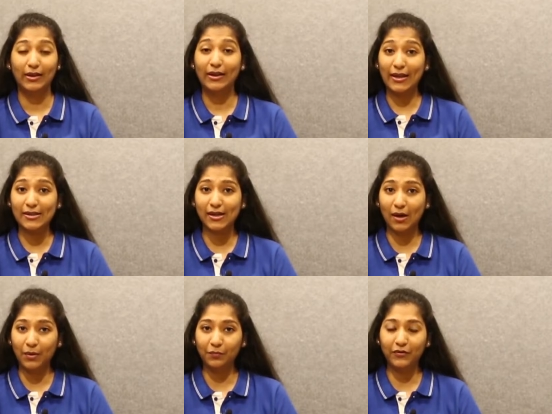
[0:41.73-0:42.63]
Let's
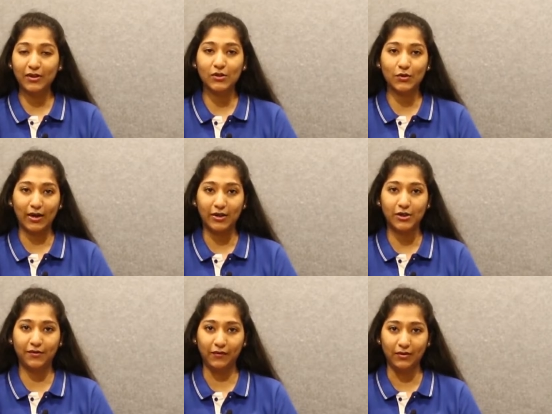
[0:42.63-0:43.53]
come up with a
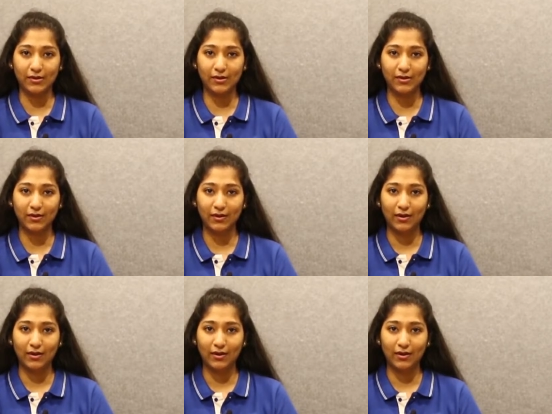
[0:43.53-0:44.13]
strategy first.